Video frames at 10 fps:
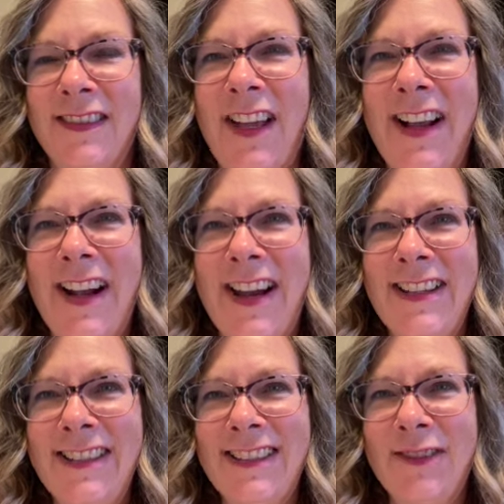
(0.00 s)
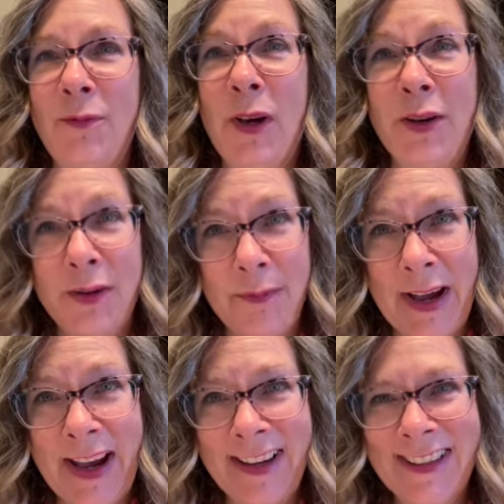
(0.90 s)
Hi guys, welcome
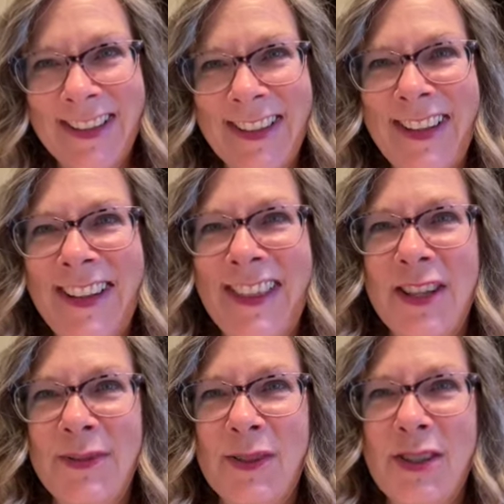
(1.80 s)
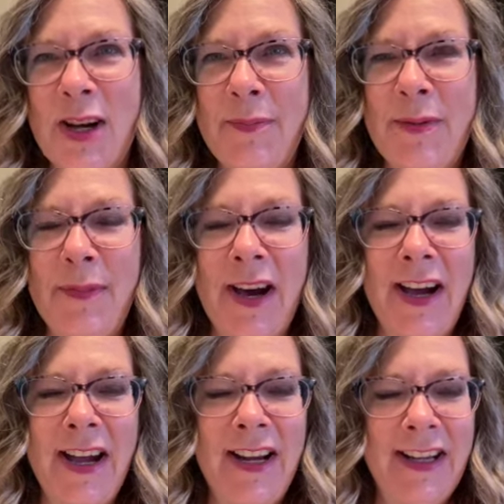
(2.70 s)
back. Thanks for stopping
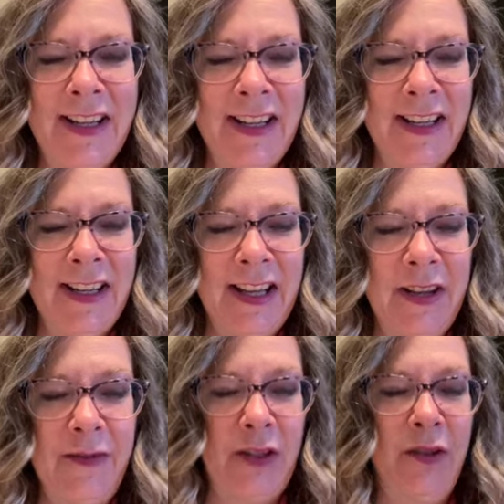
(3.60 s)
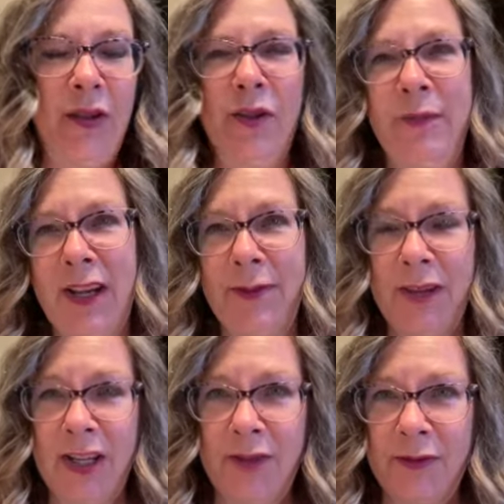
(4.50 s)
by. If you don't know me, I'm
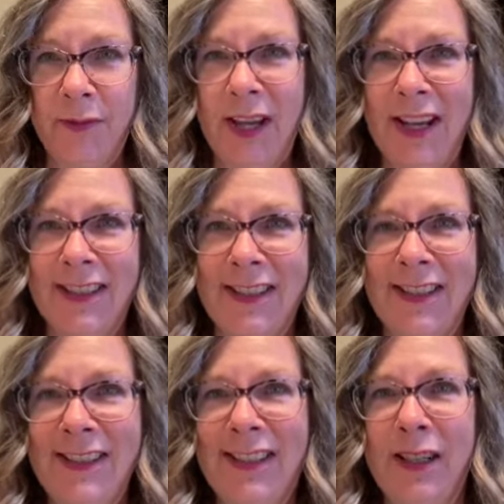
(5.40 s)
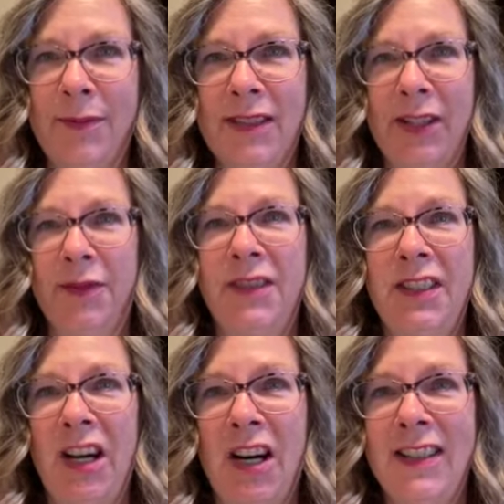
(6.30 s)
Ketcher from Kansas and I'm a
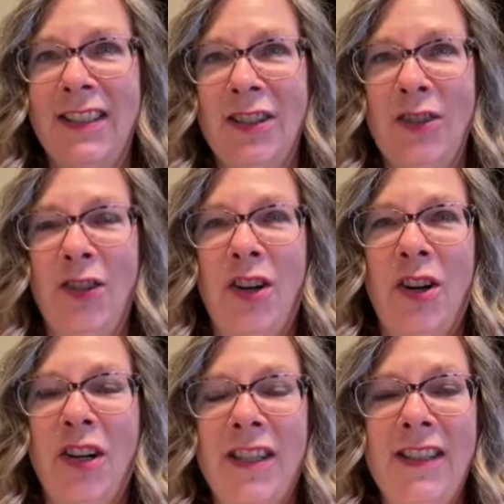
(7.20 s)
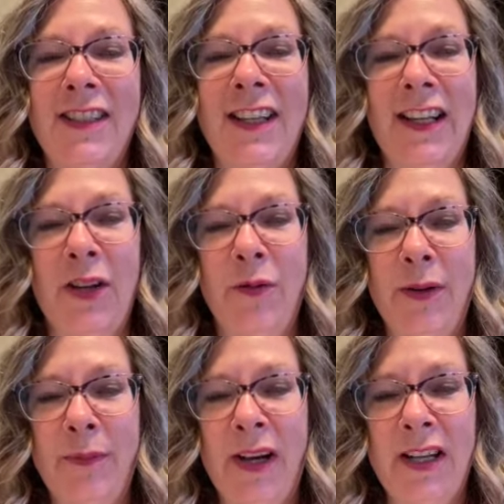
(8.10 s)
self-taught digital artist, and I
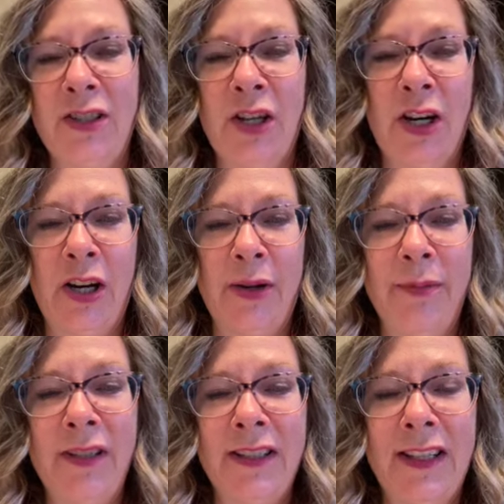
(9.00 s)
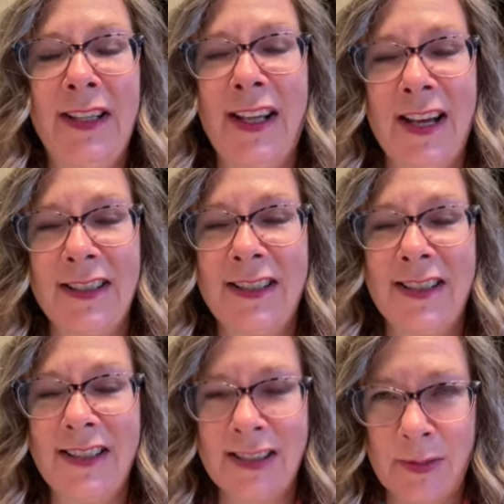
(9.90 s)
quit my job in last
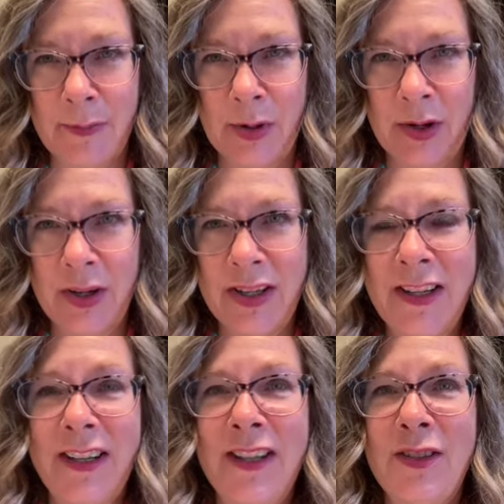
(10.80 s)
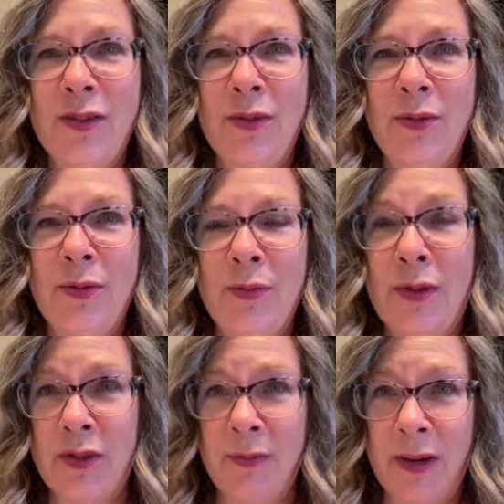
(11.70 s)
December to
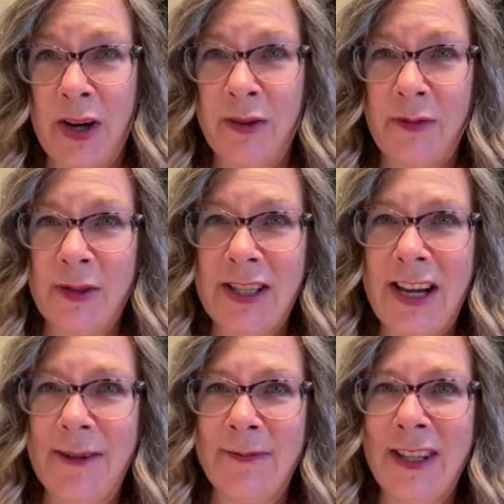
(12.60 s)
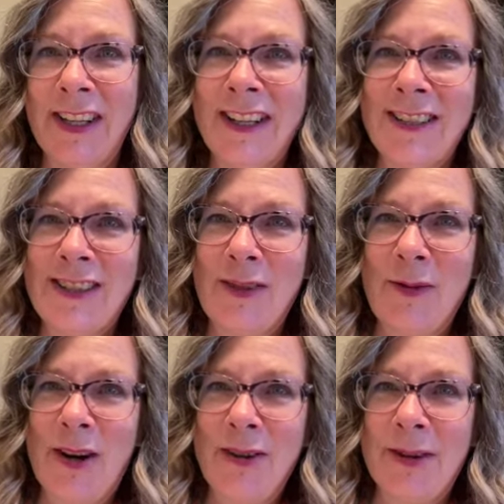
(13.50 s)
pursue my art full time. So
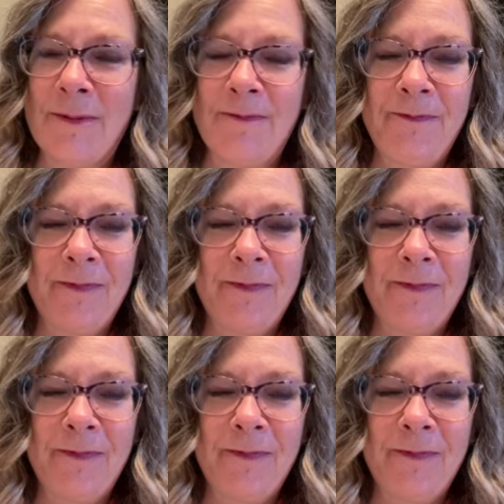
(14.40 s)
welcome.